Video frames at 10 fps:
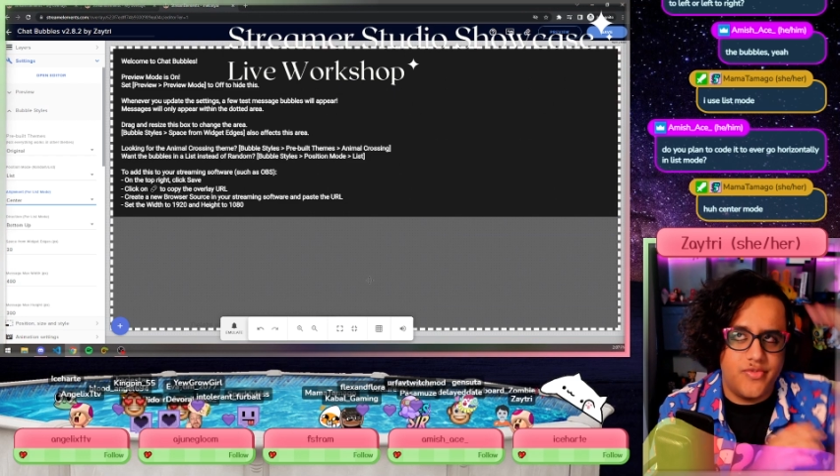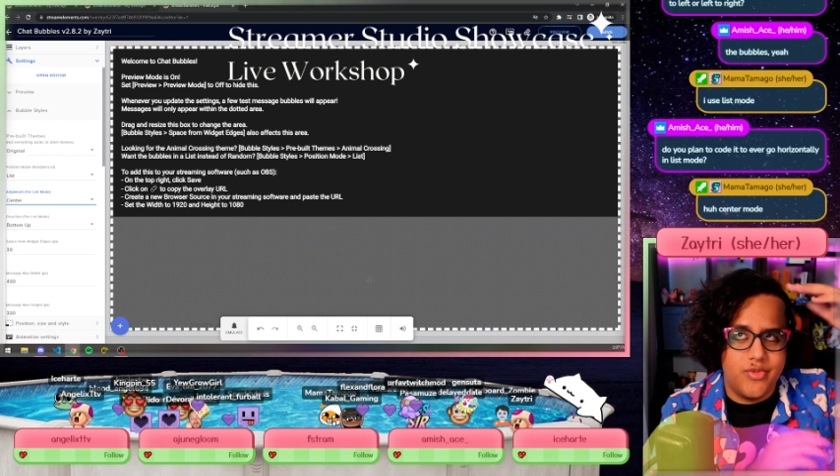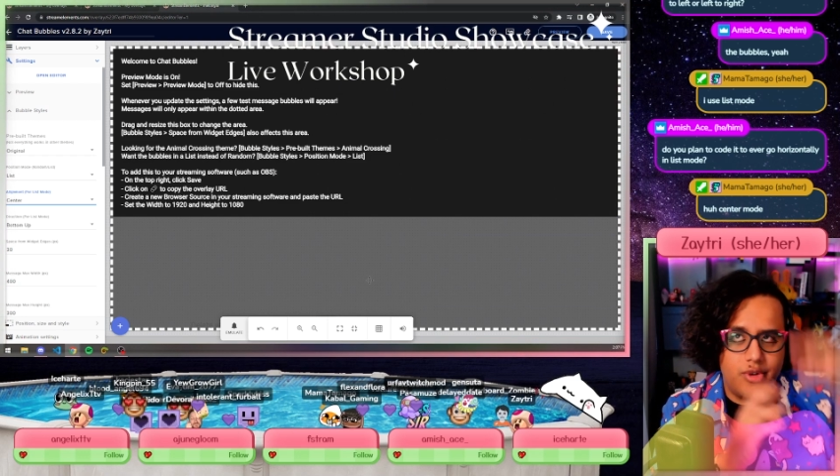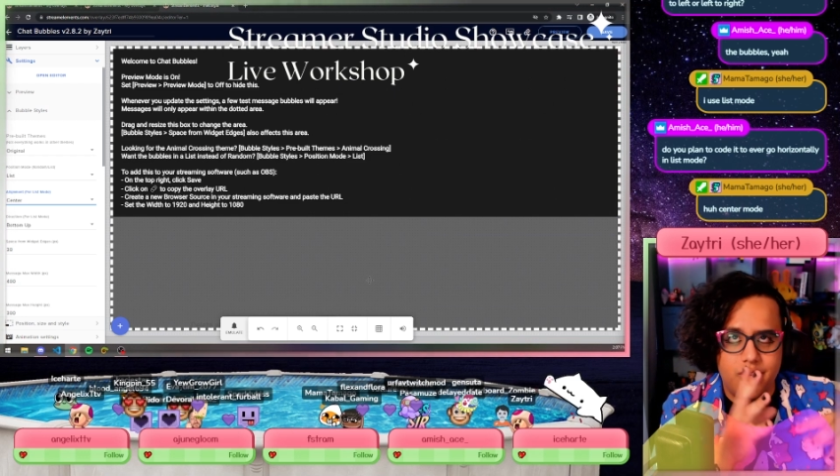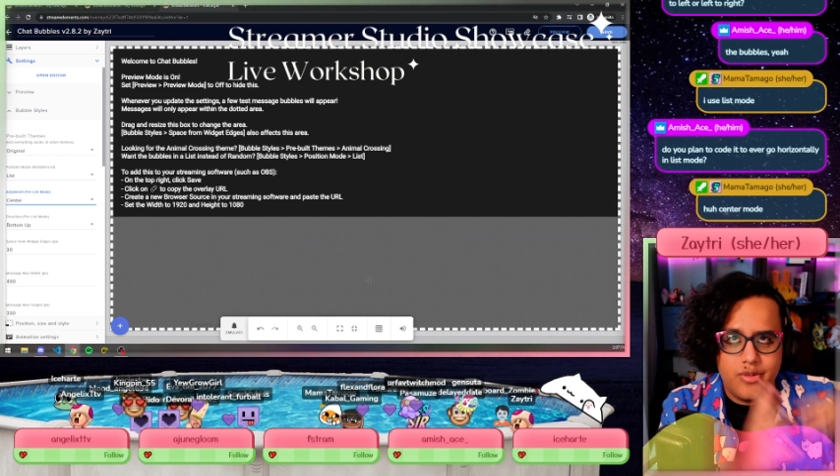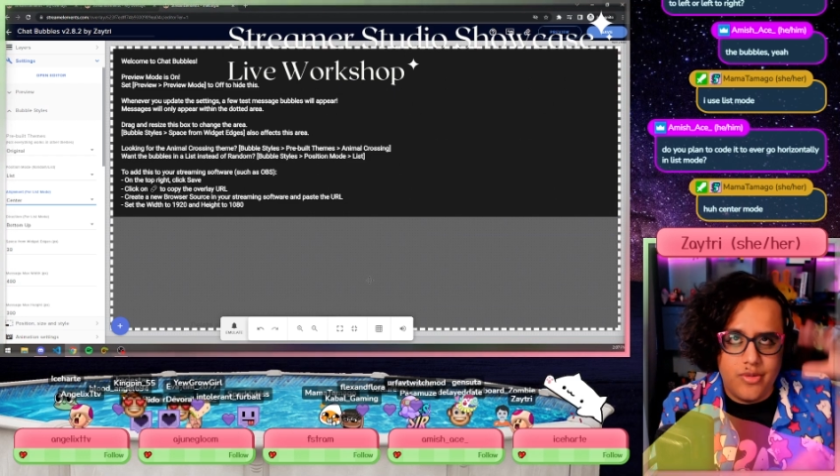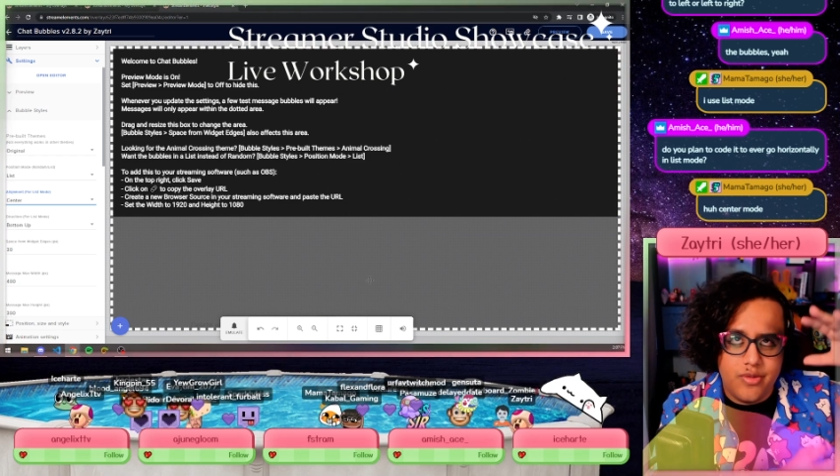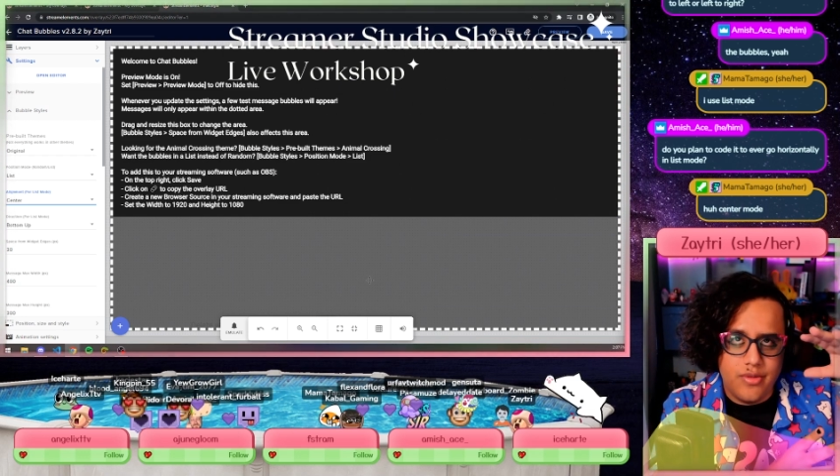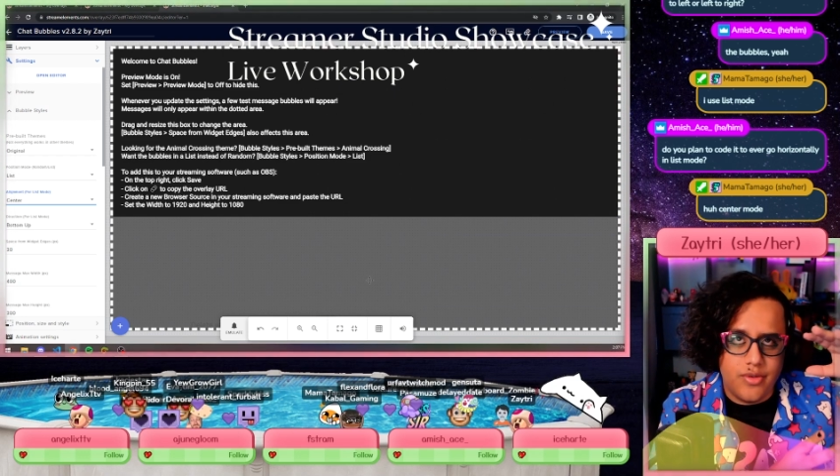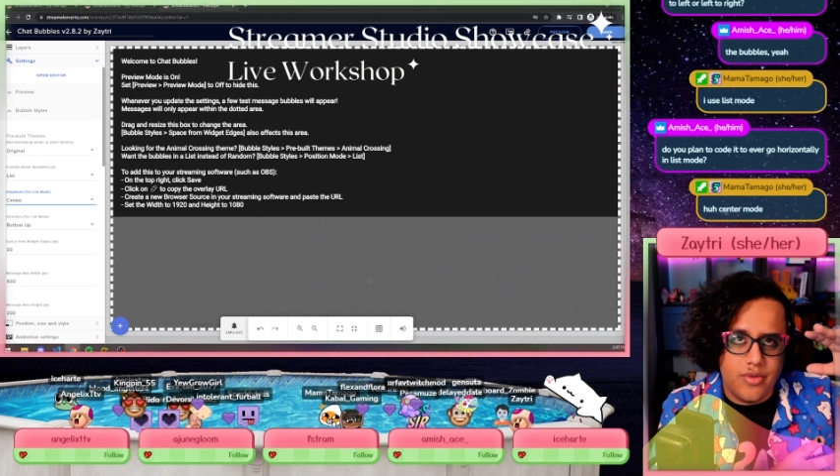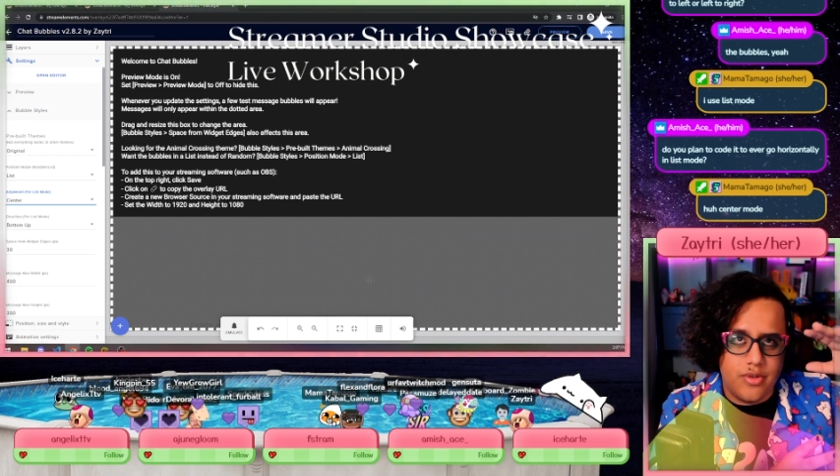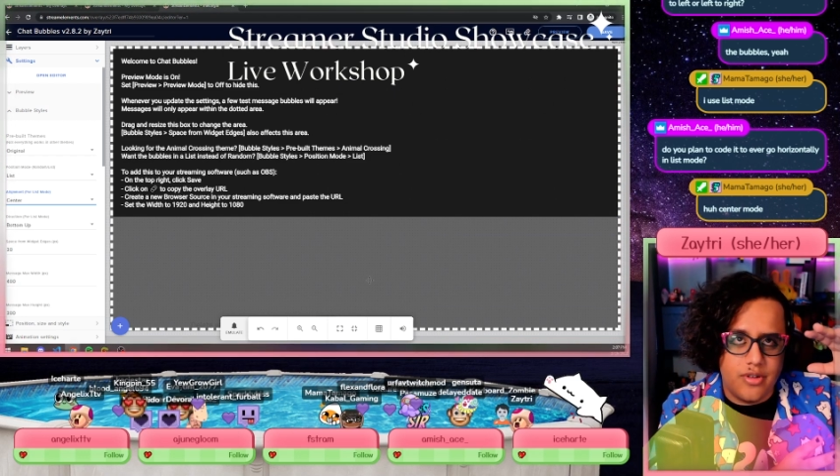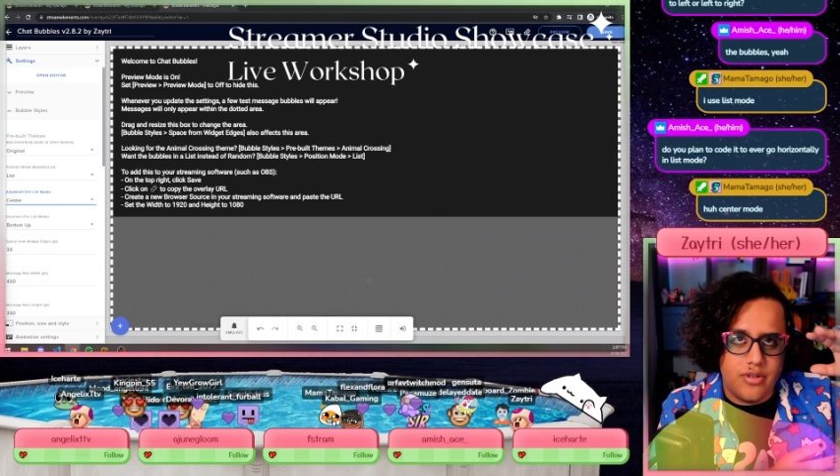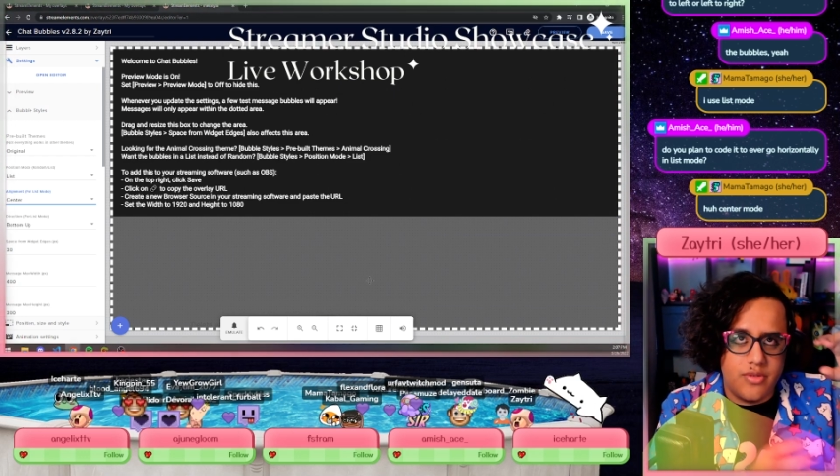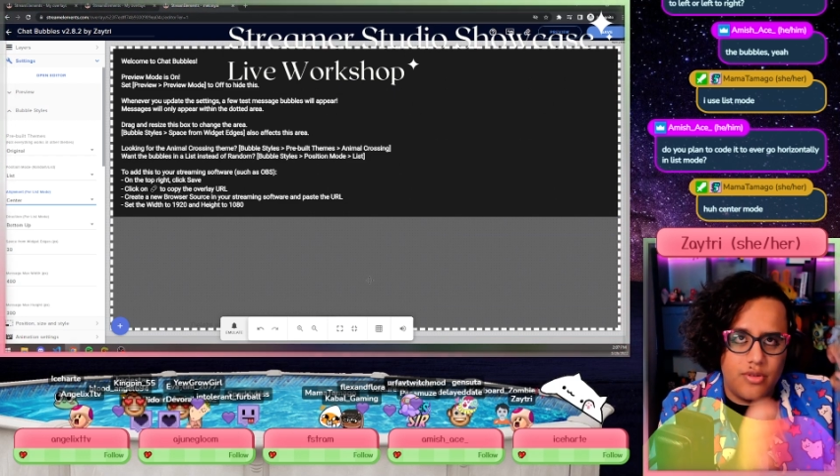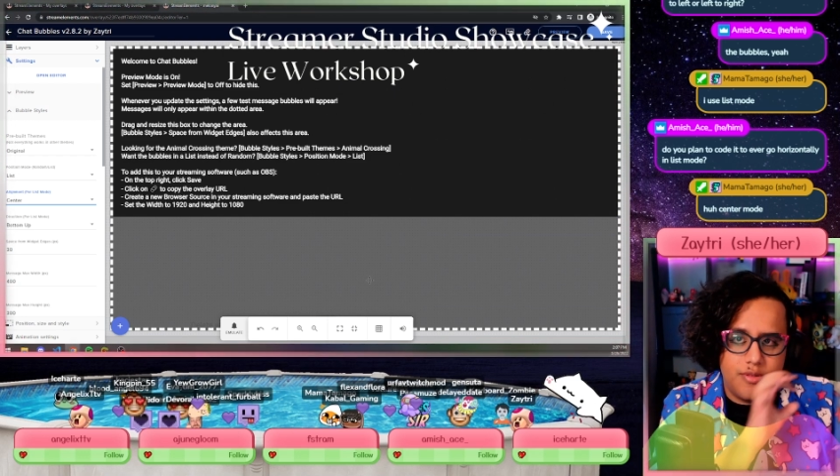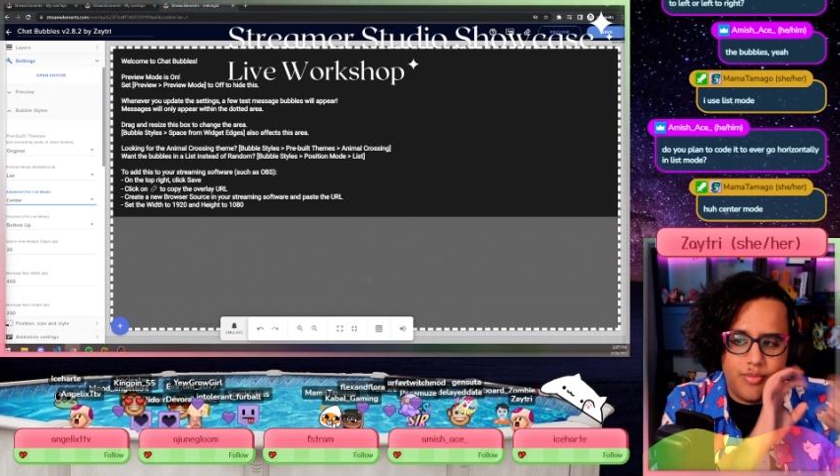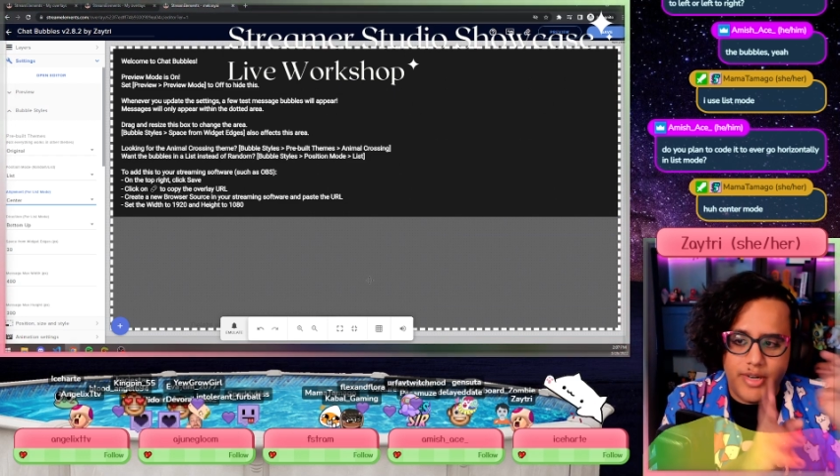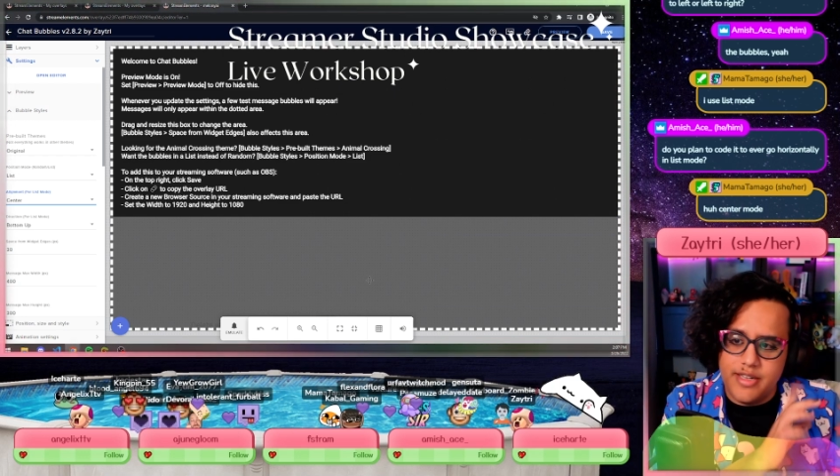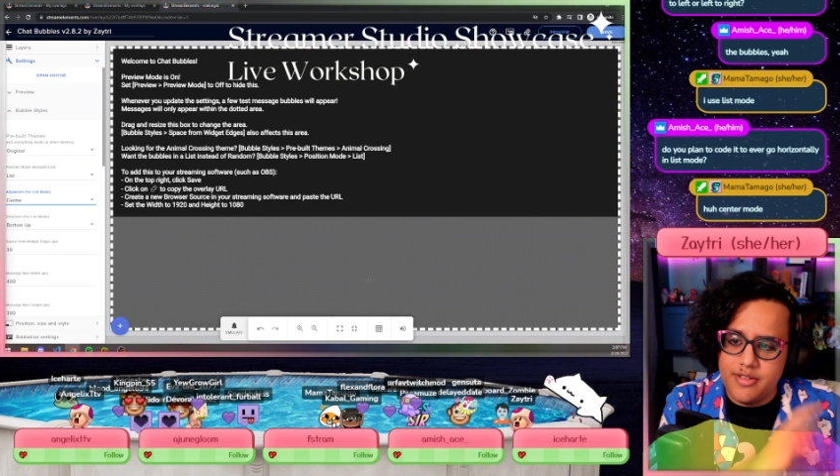vertical
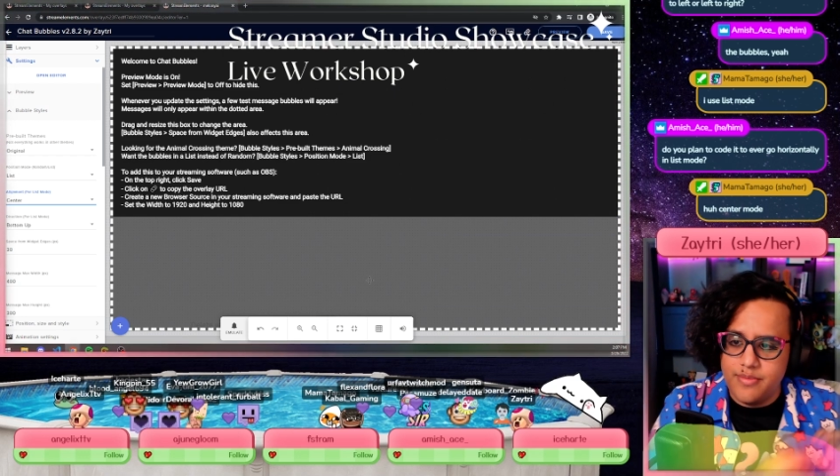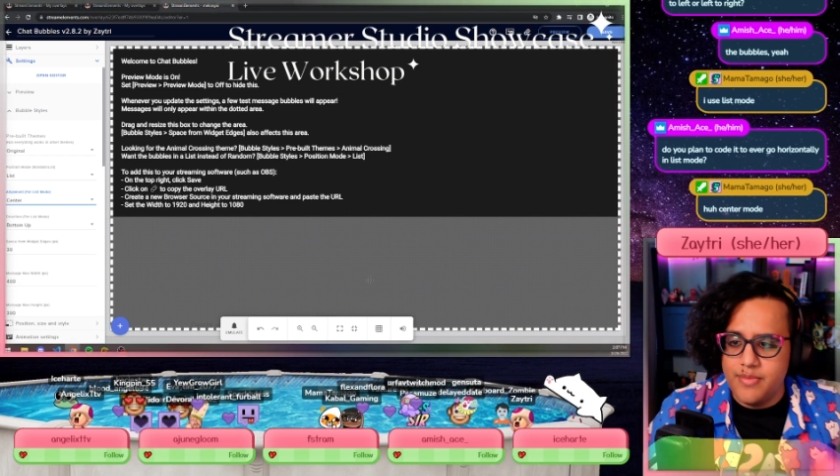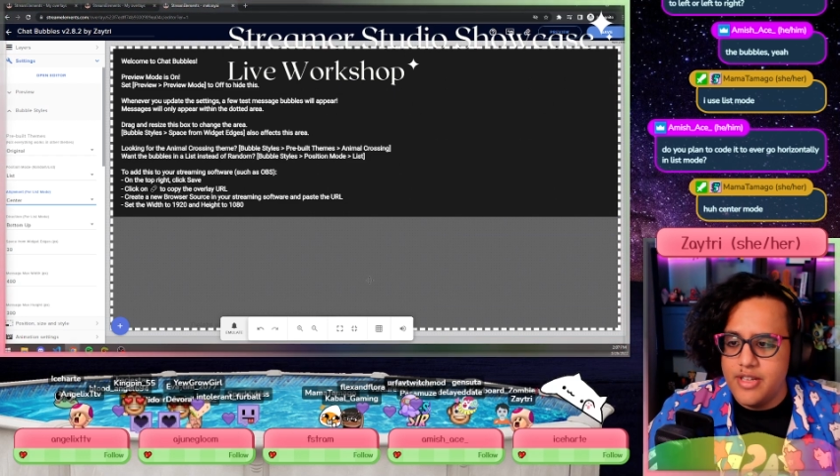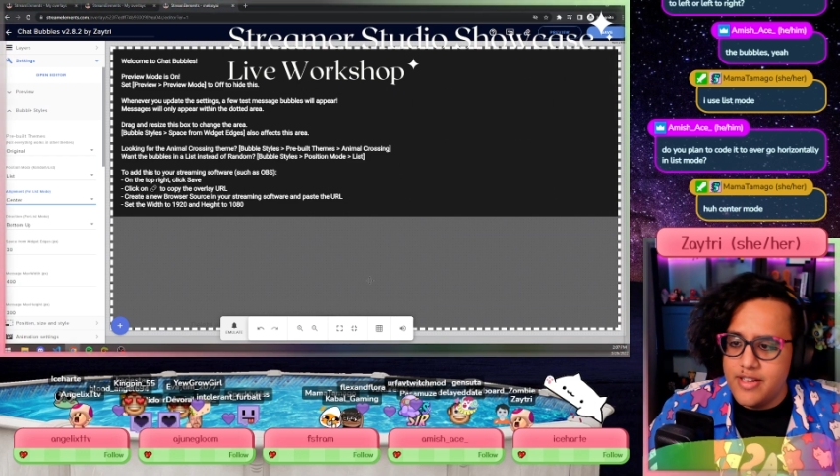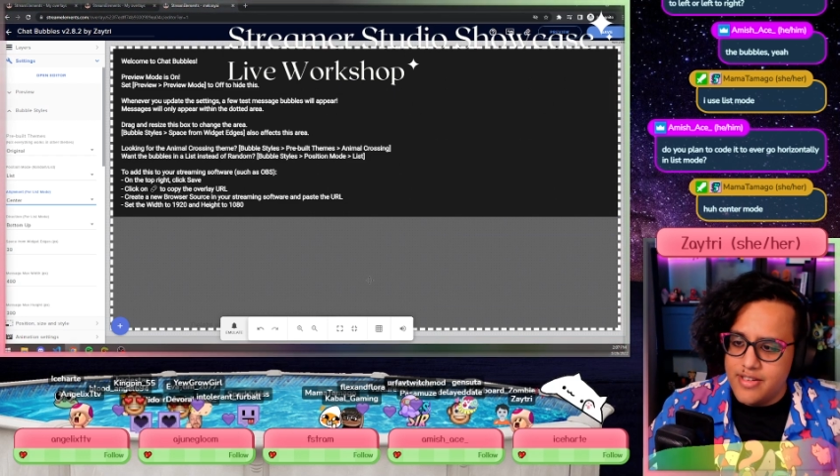or random.